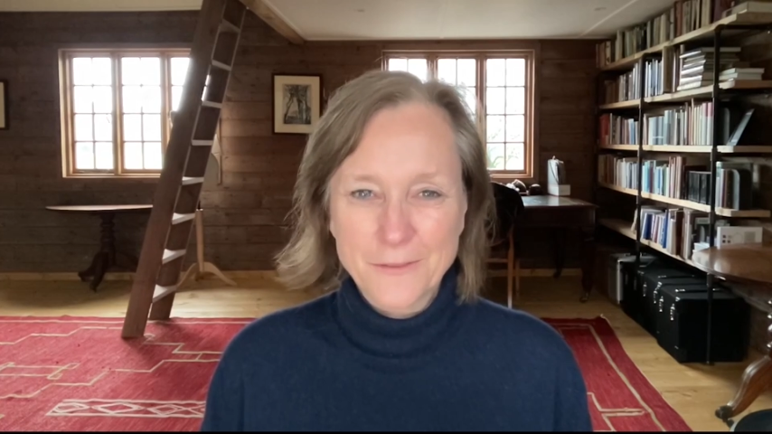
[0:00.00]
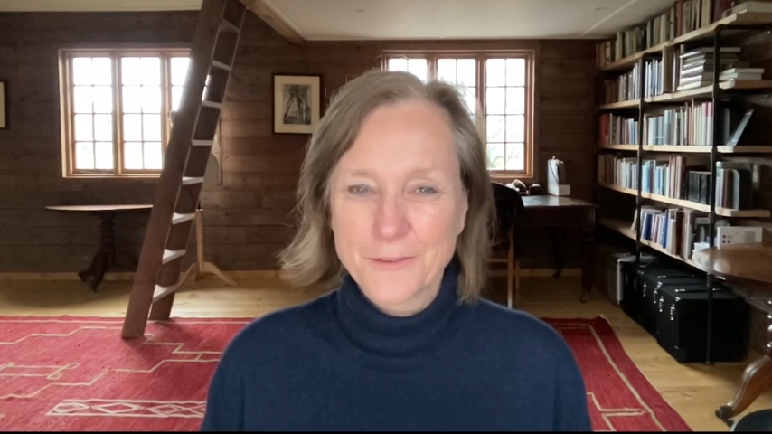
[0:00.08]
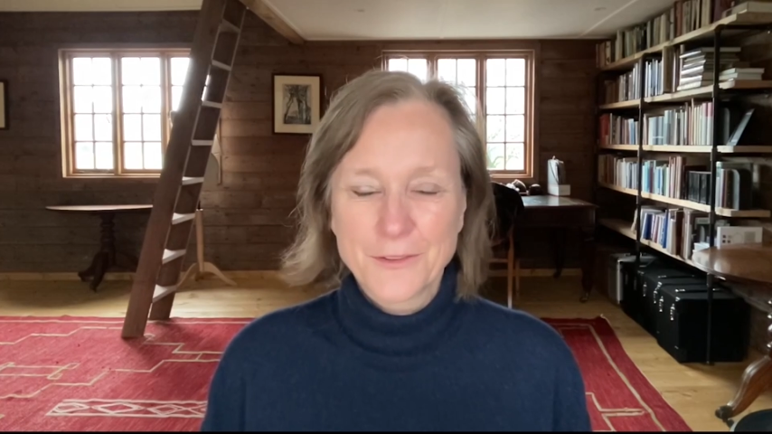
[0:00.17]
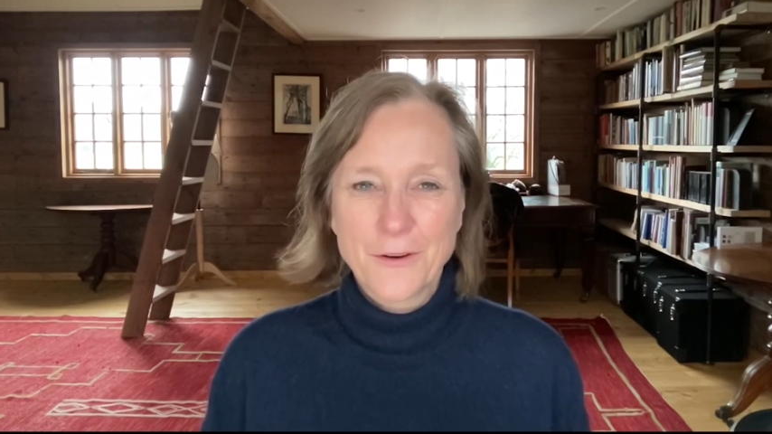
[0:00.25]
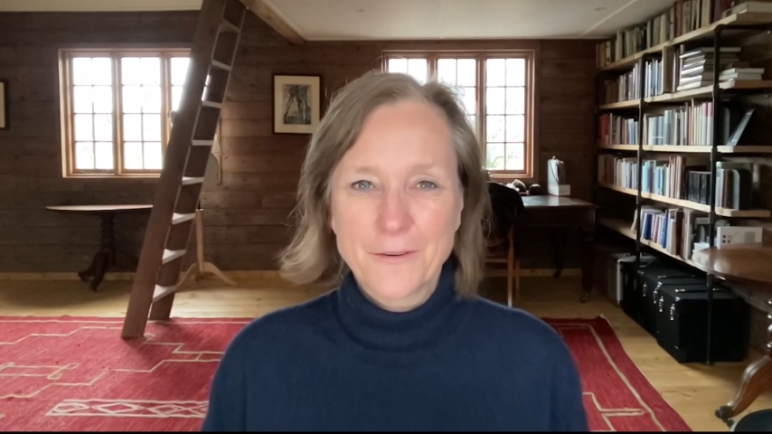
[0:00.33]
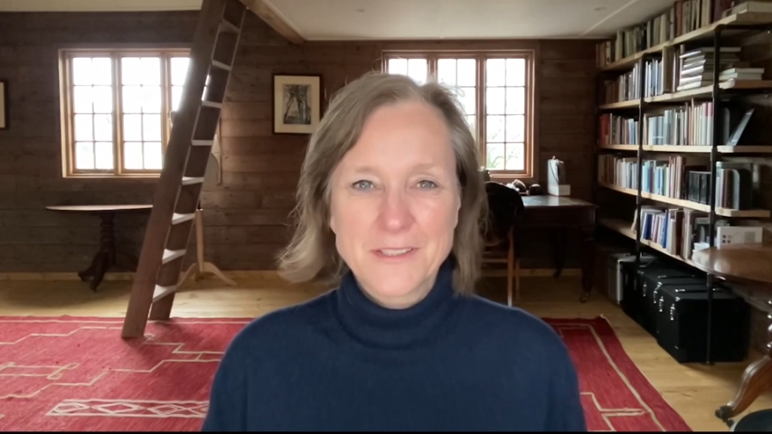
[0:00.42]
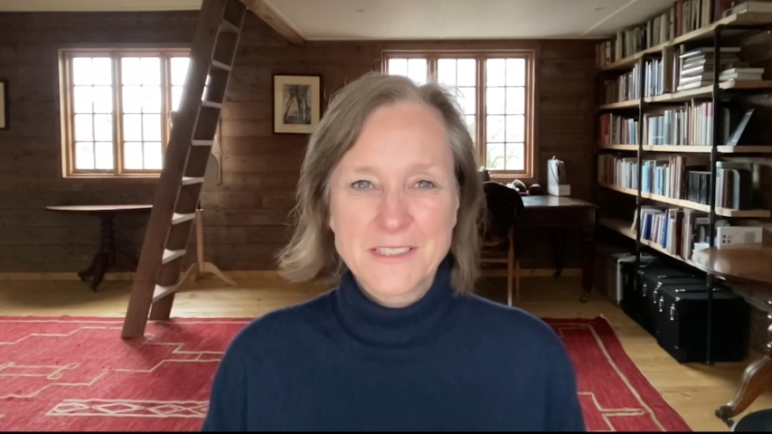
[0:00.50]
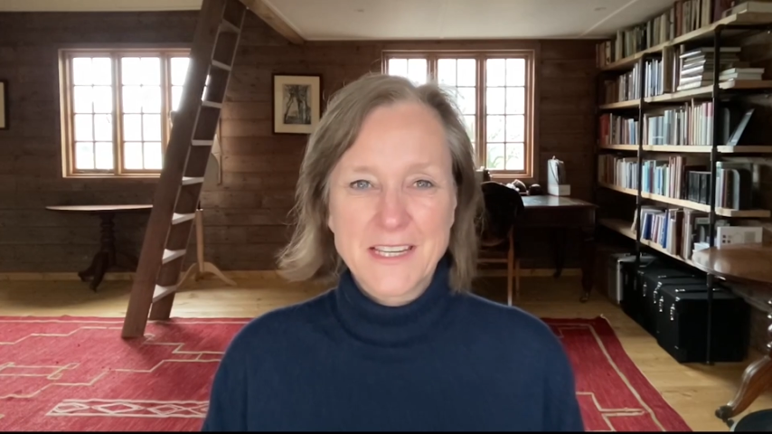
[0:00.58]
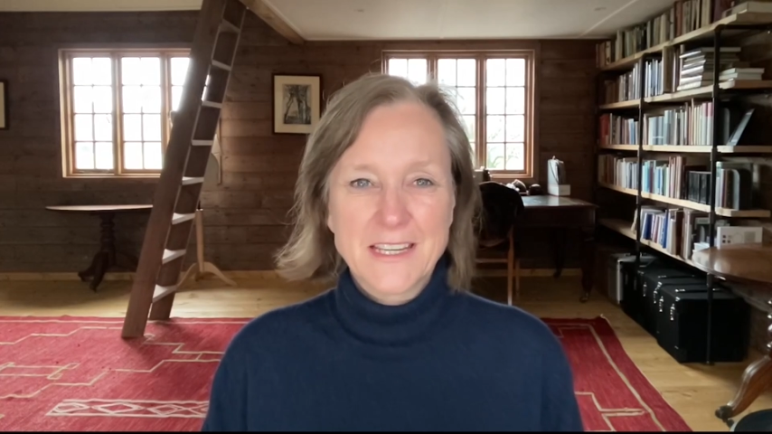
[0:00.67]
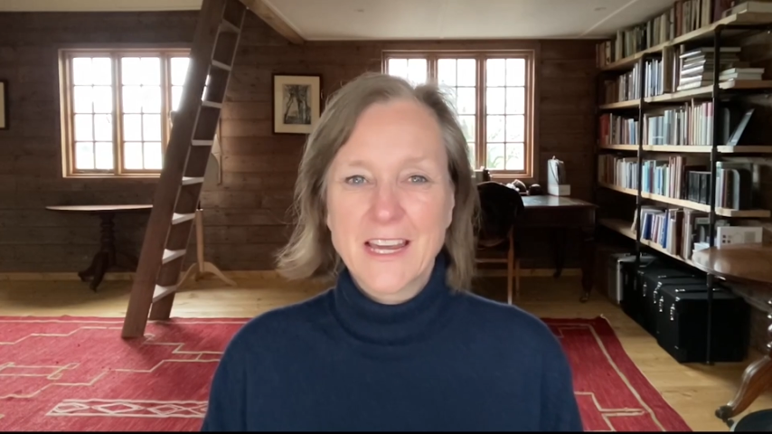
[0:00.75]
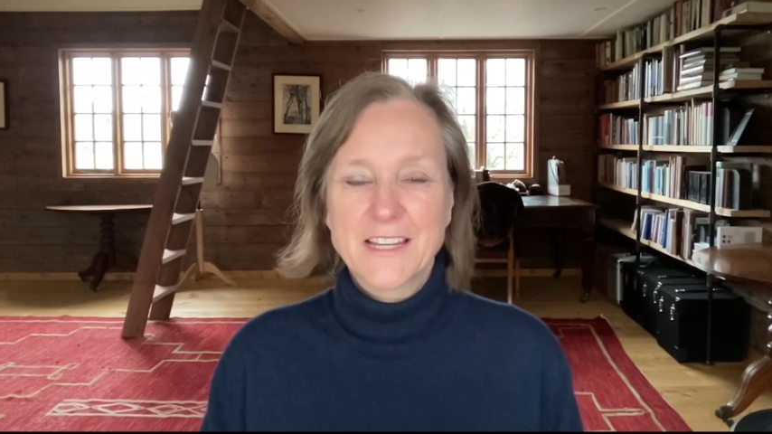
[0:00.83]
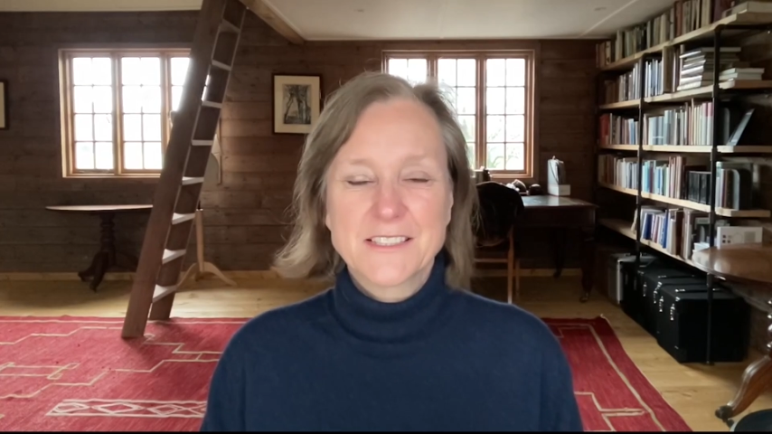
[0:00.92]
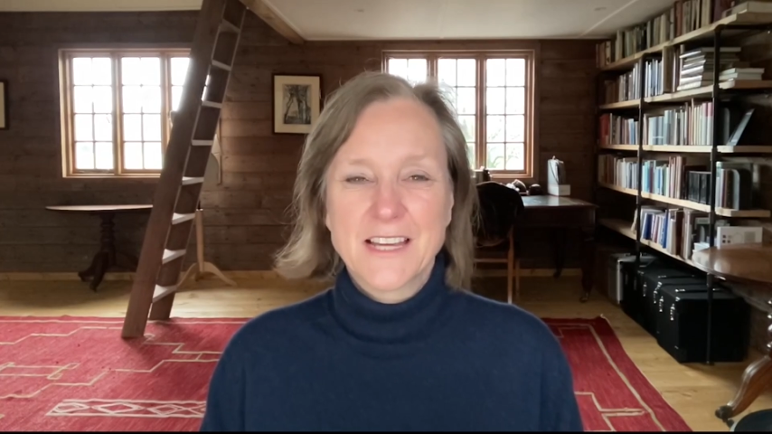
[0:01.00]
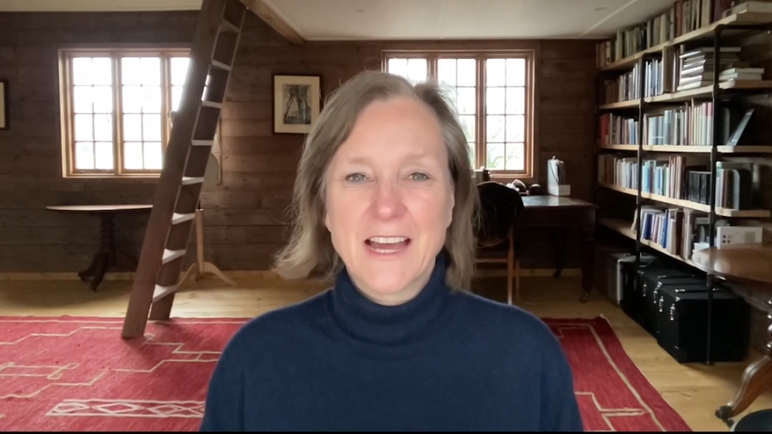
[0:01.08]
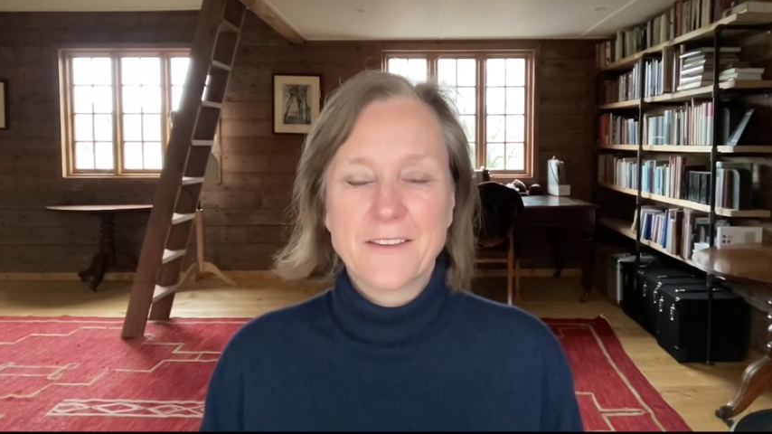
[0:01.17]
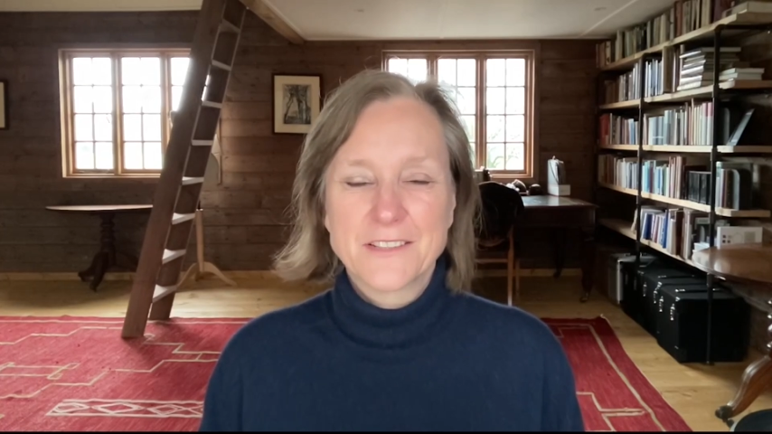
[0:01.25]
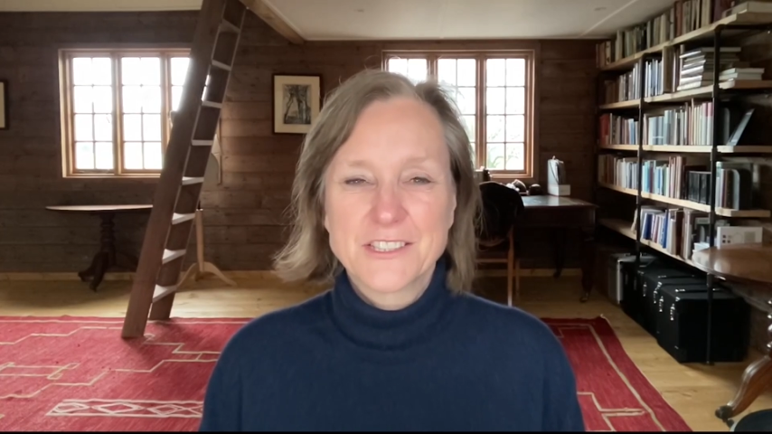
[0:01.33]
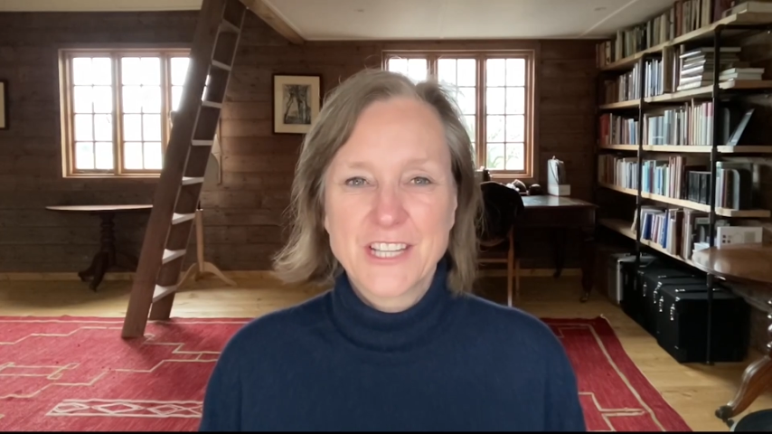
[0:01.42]
authority to
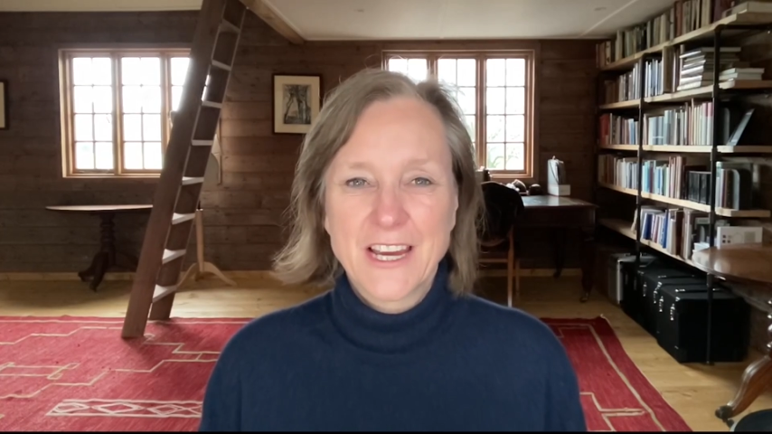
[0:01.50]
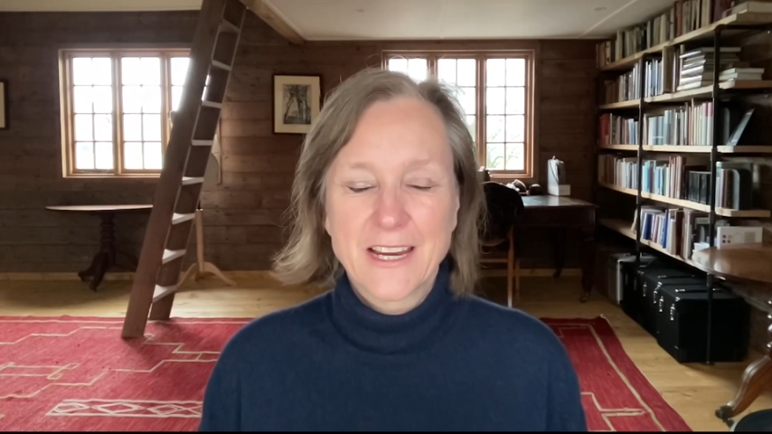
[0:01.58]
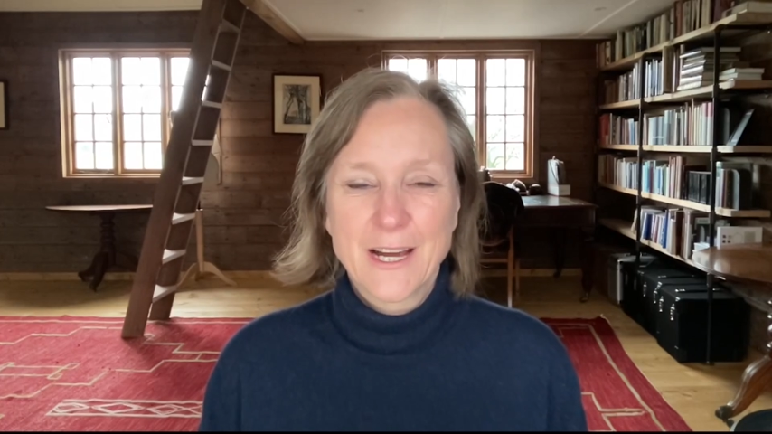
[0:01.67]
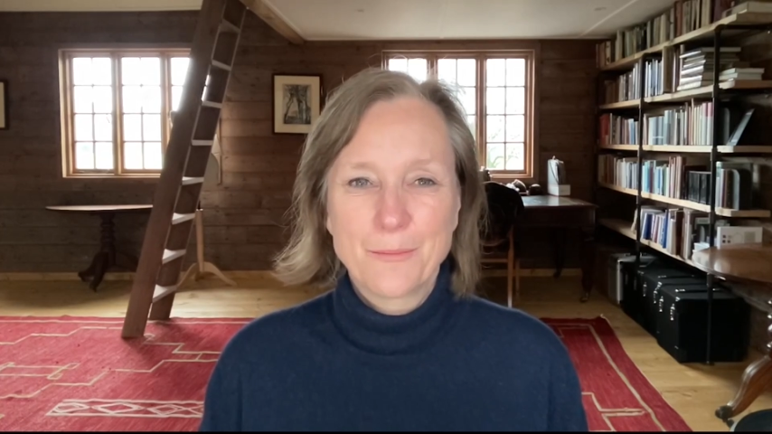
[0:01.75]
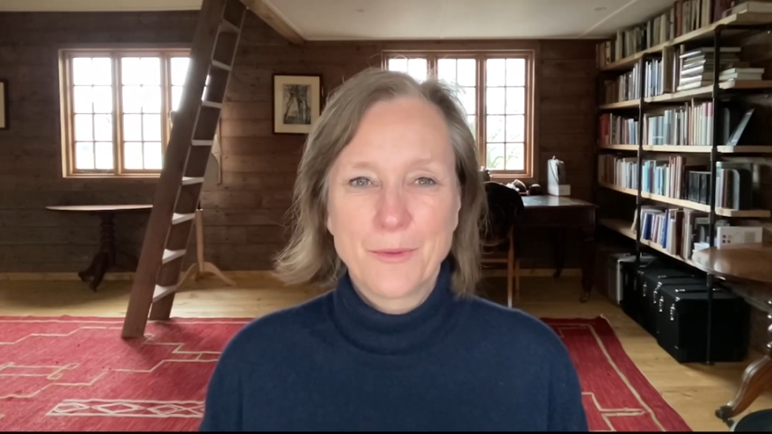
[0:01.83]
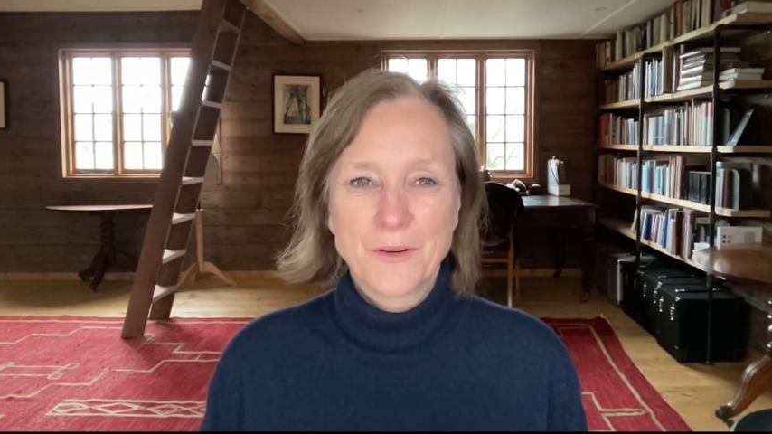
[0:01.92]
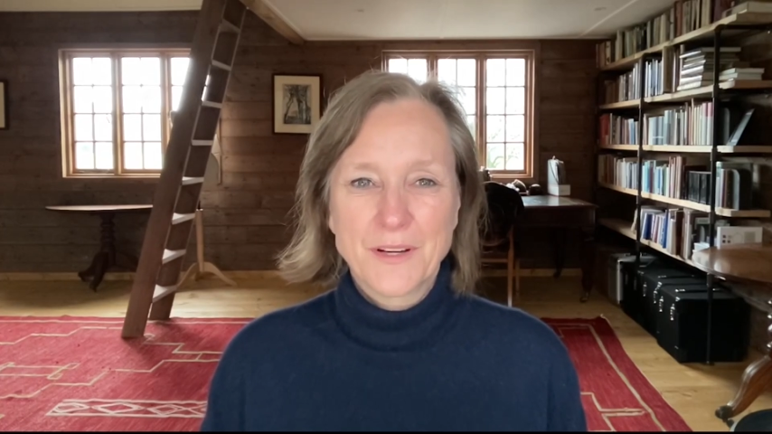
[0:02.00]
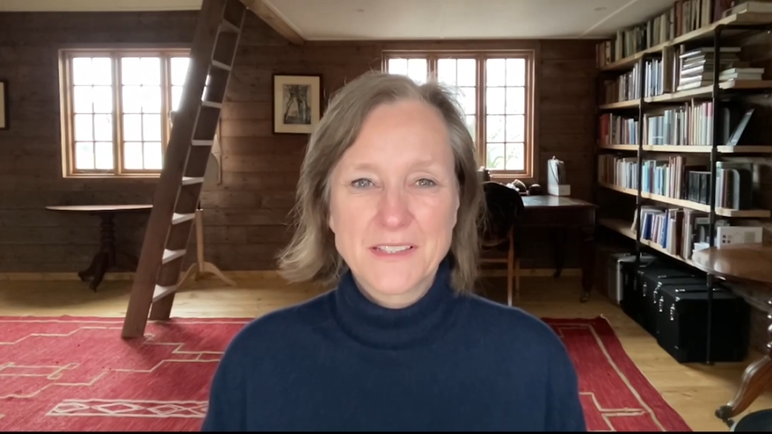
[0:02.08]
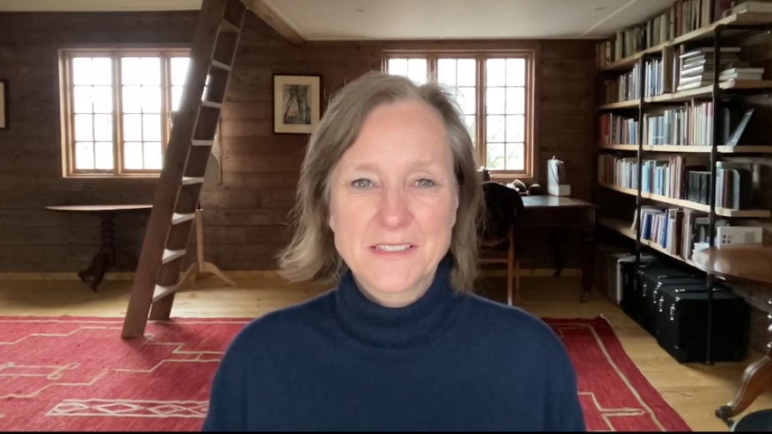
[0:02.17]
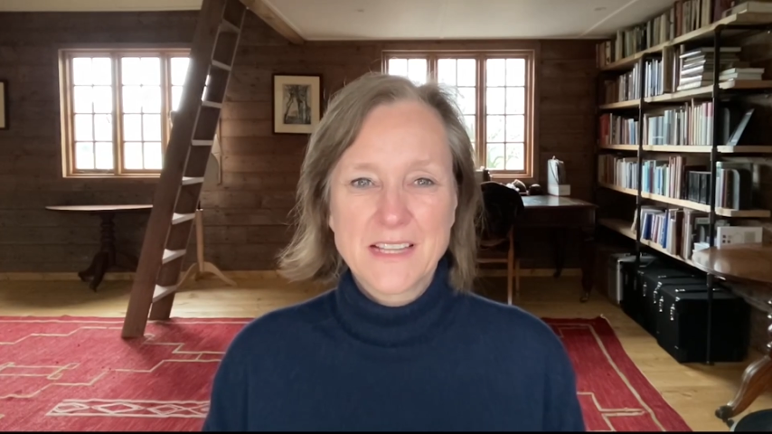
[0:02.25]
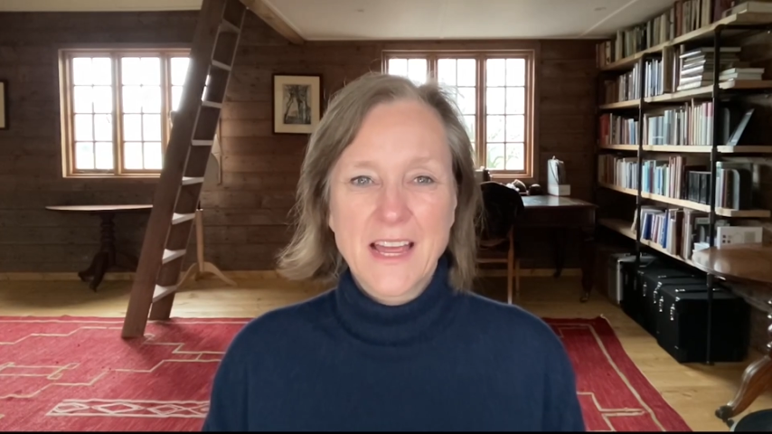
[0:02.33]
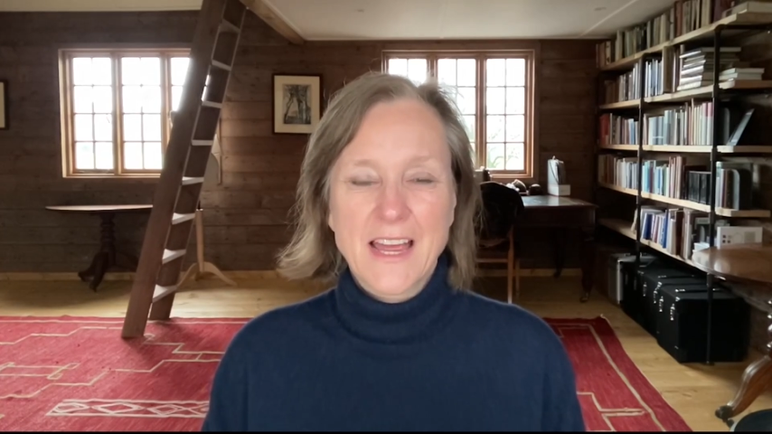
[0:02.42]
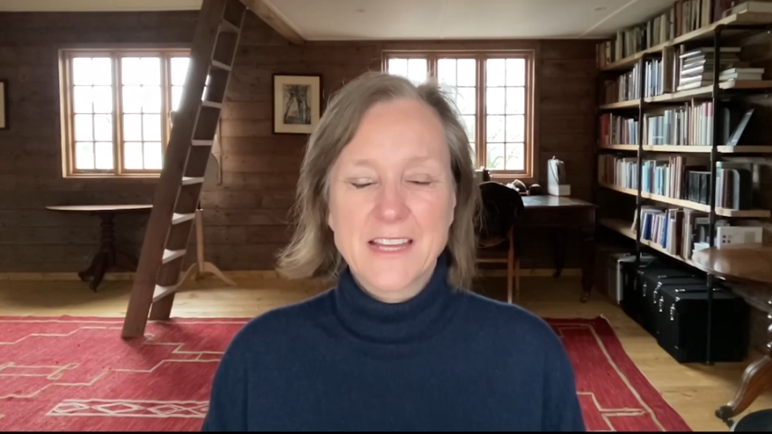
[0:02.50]
have a check-up on us